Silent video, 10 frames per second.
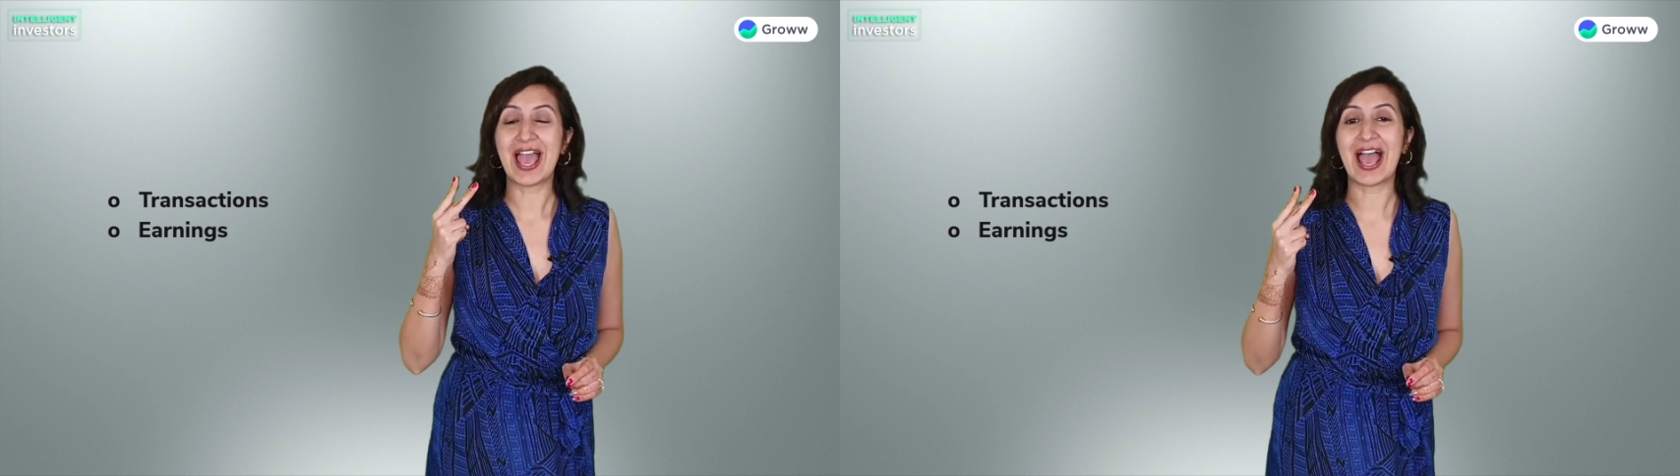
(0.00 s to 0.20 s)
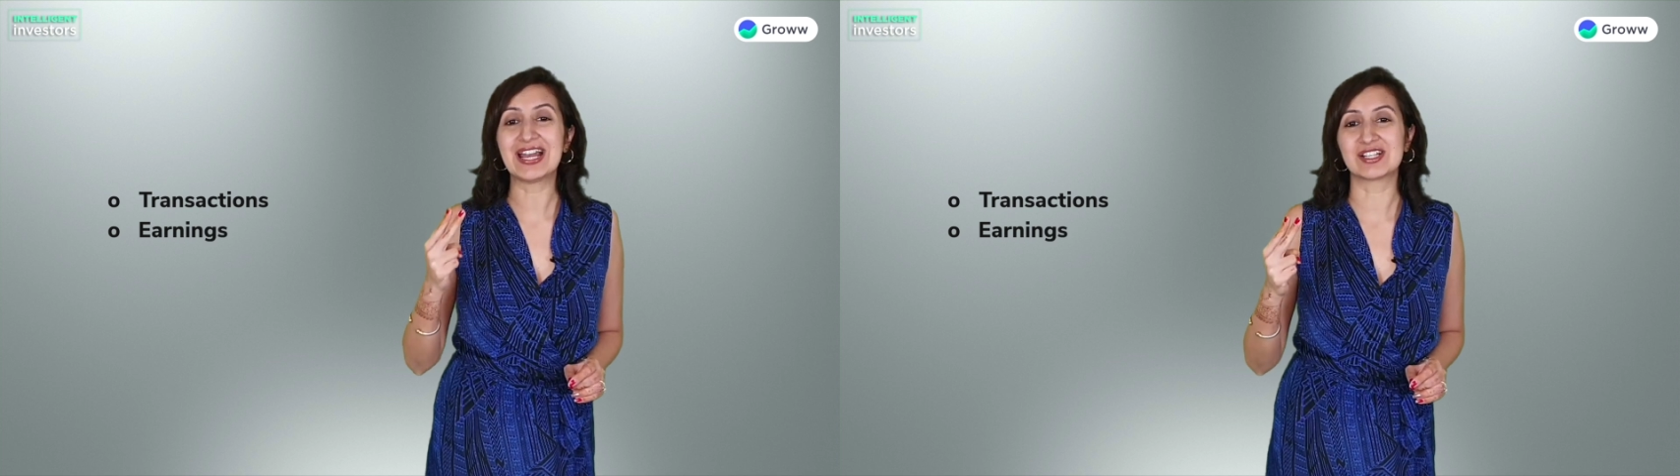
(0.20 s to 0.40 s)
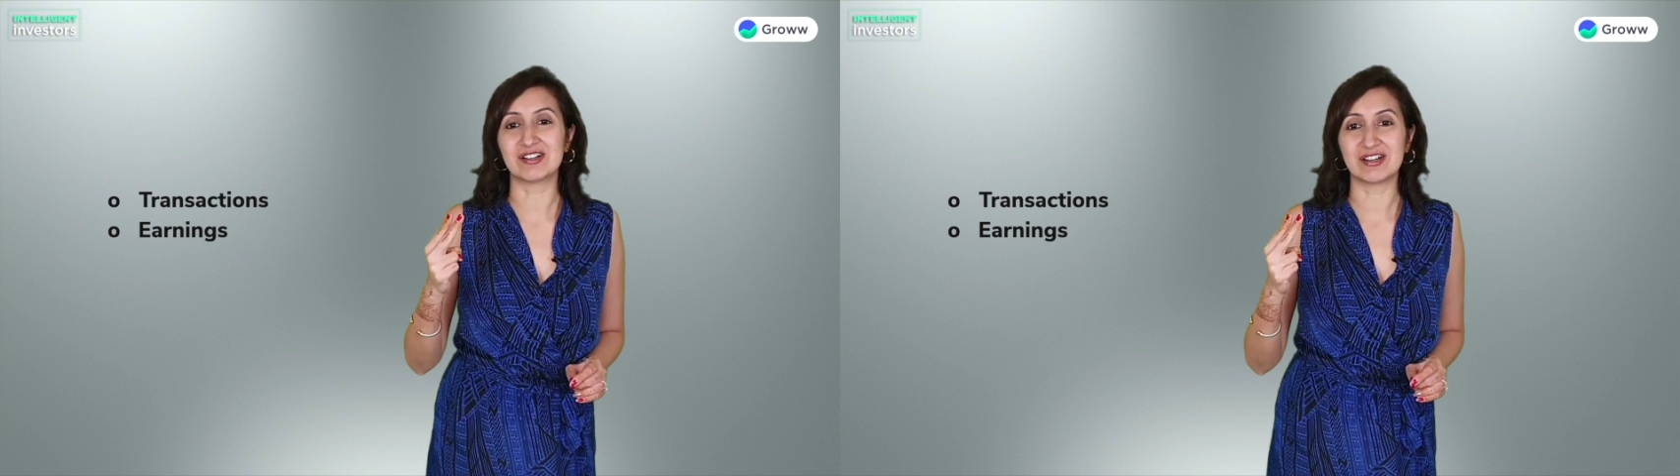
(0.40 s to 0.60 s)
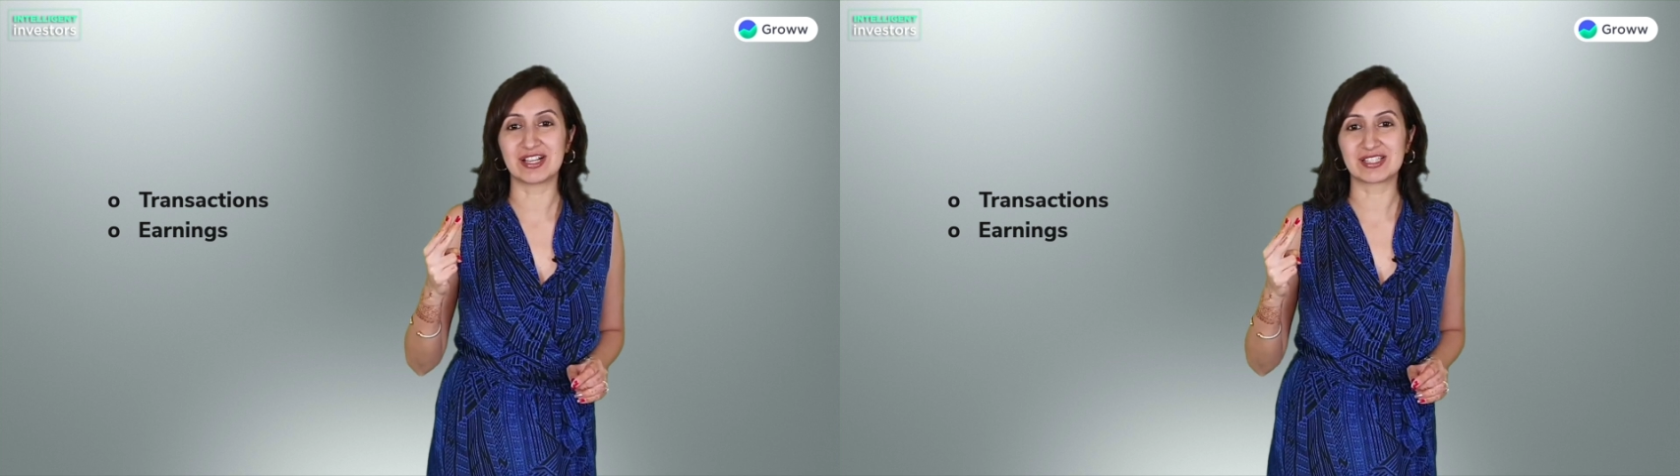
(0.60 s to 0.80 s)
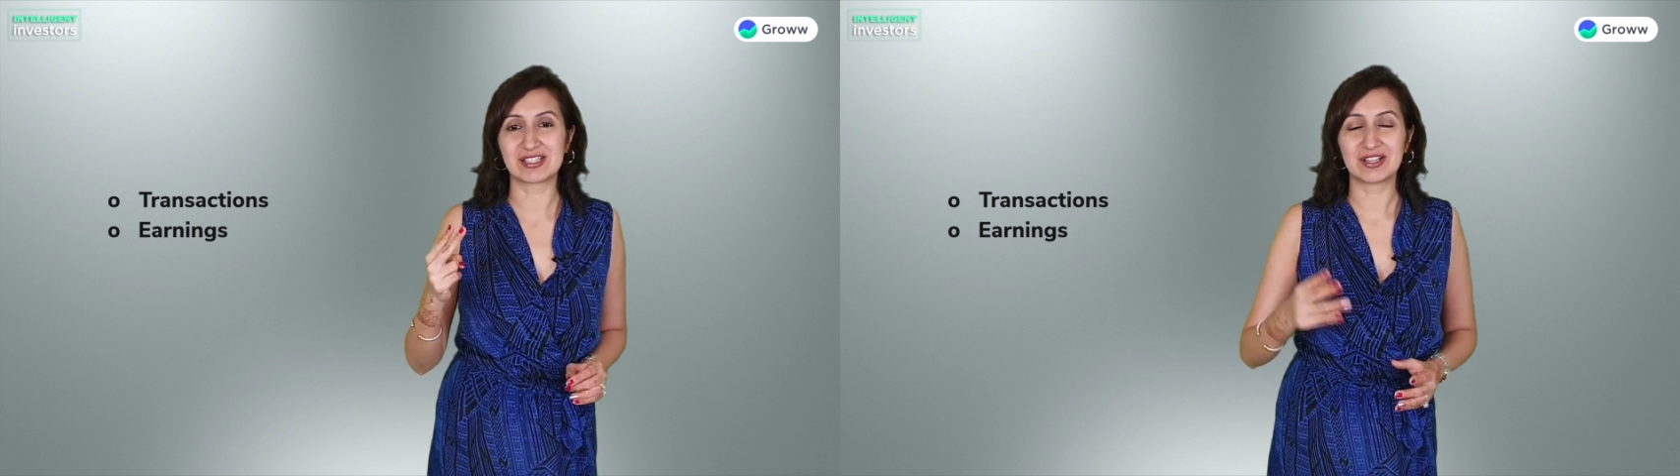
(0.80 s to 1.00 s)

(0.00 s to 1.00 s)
and earnings.